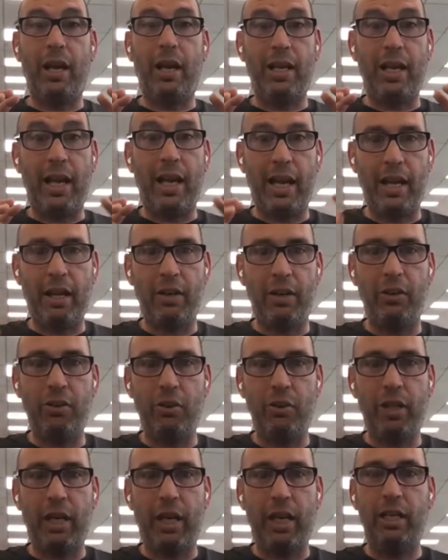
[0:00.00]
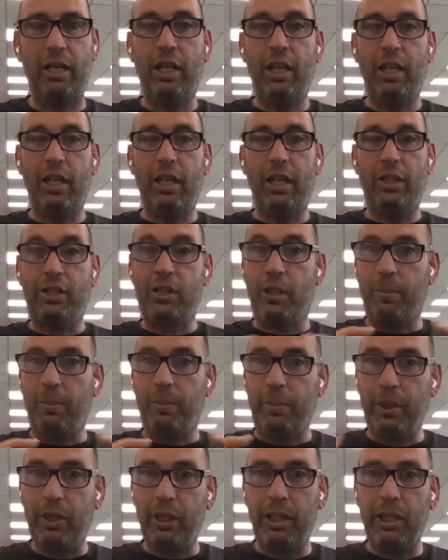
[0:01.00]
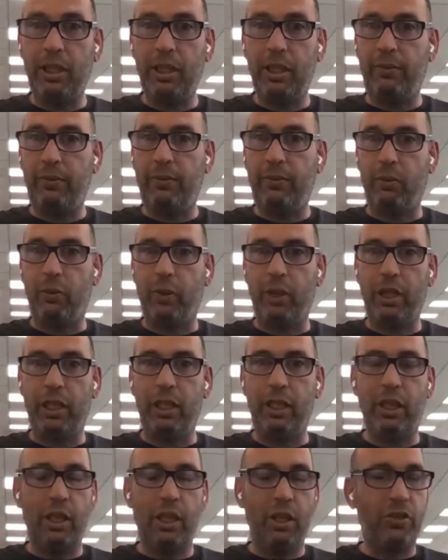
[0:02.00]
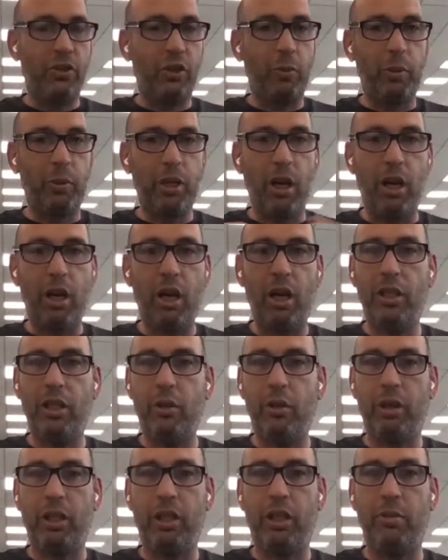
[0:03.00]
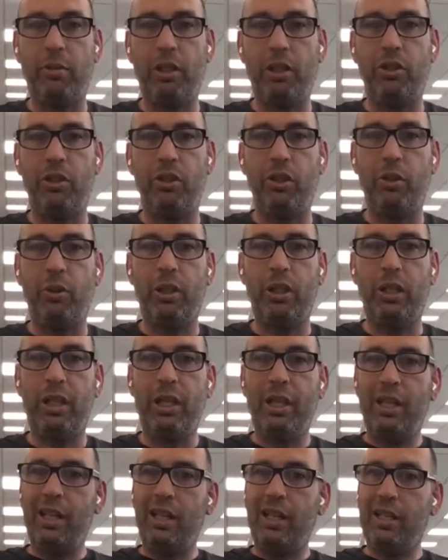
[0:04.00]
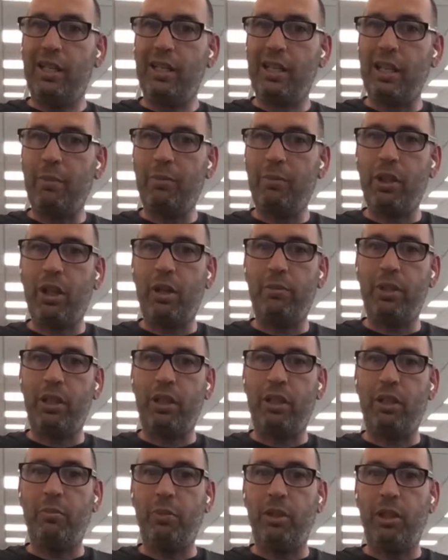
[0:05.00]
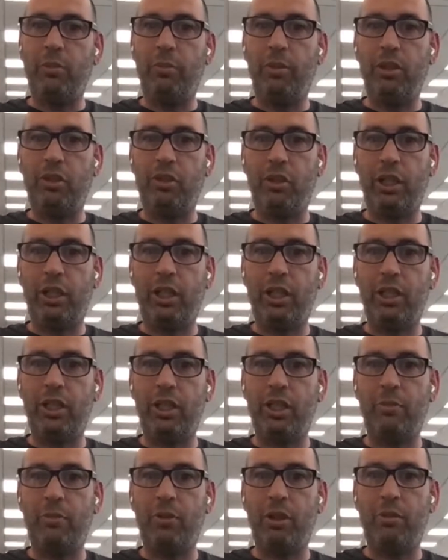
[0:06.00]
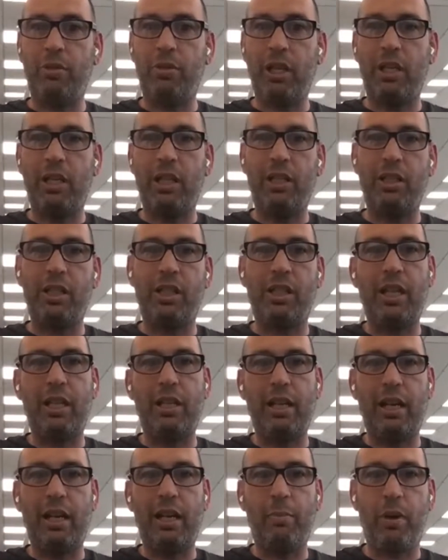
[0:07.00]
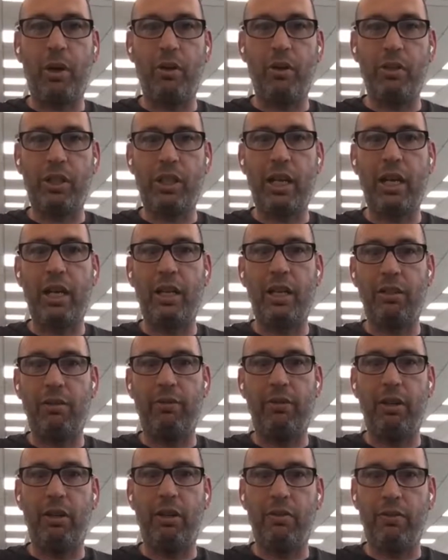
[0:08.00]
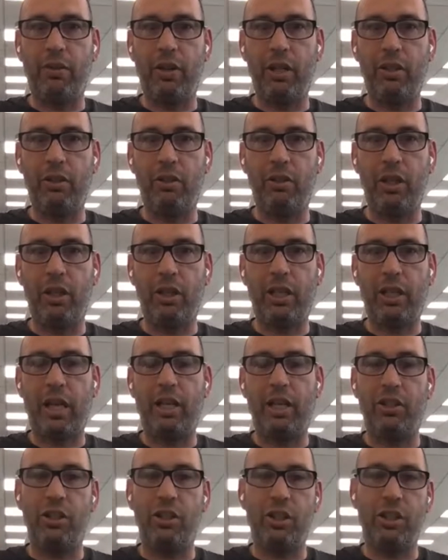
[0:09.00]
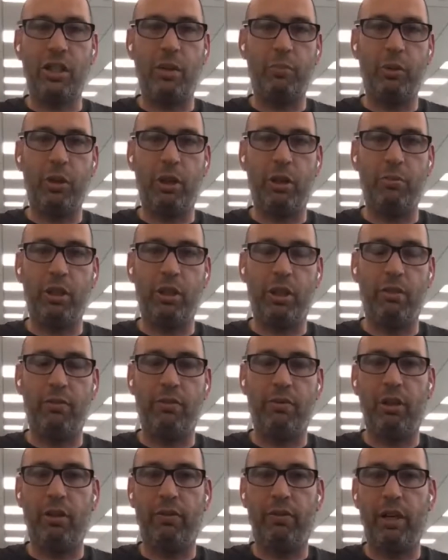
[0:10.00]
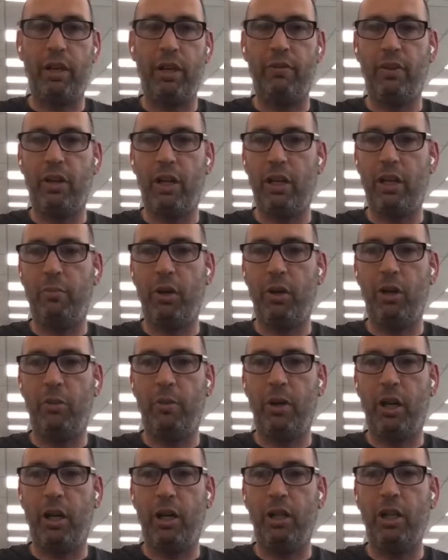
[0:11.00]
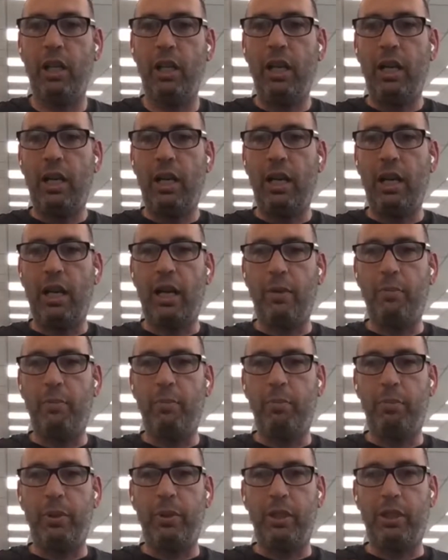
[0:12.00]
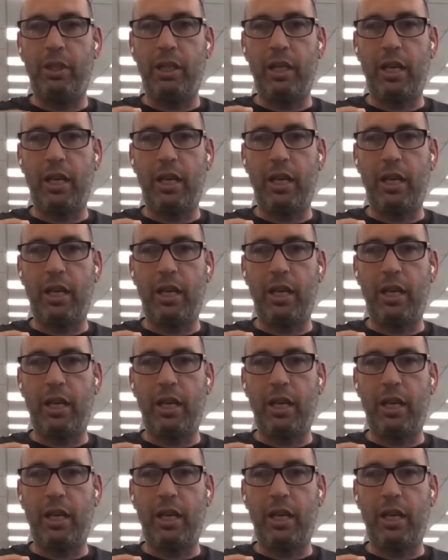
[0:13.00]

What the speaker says: how to do that. It's completely free, so we highly recommend you do it. Sometimes it can be a bit tricky. Sometimes they need to send out a postcard to verify your location. Sometimes you can verify via mobile, but